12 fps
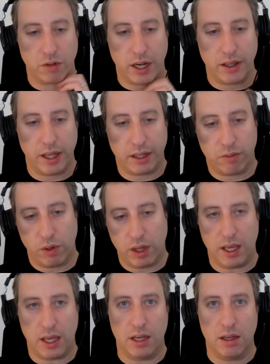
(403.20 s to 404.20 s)
right? Like
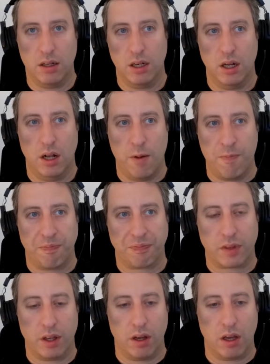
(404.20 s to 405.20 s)
we
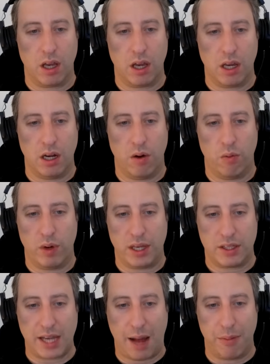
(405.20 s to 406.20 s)

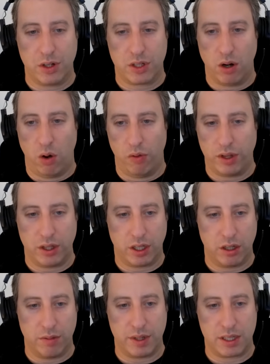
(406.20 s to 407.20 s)
established that only the
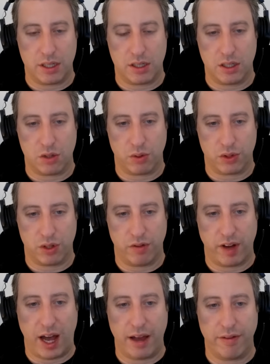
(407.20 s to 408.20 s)
good businesses will
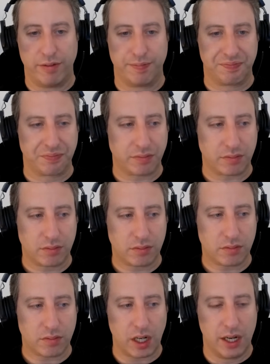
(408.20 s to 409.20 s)
survive.
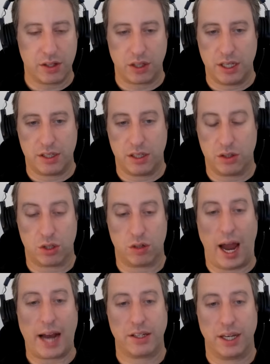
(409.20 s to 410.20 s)
It's
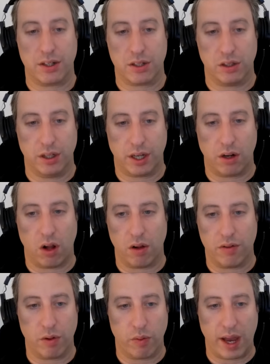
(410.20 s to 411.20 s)
distracting to look at
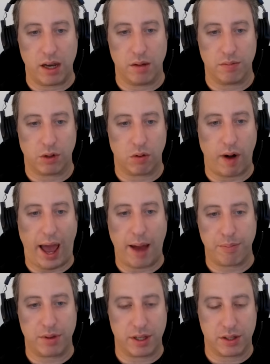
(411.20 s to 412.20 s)
all of the random
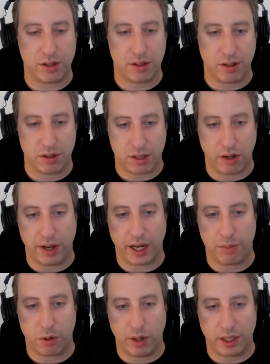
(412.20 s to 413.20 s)
crap that's
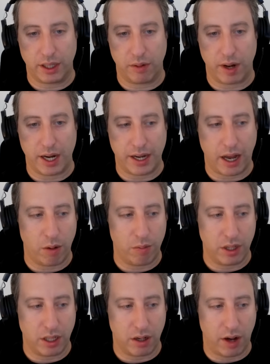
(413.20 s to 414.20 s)
going up quickly right now.
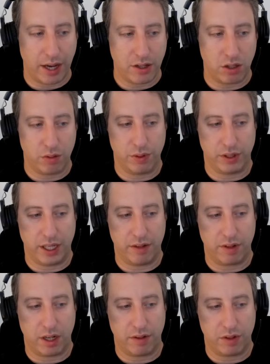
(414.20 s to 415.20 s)
But, I do
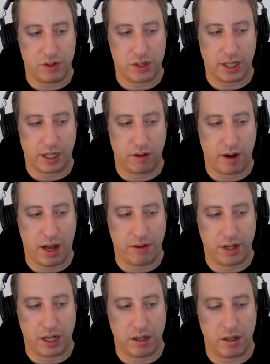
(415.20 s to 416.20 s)
believe that if you stick
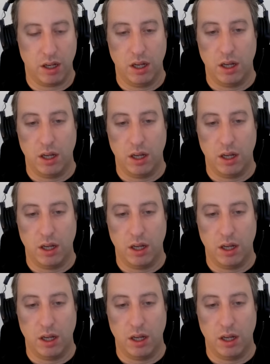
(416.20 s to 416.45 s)
around in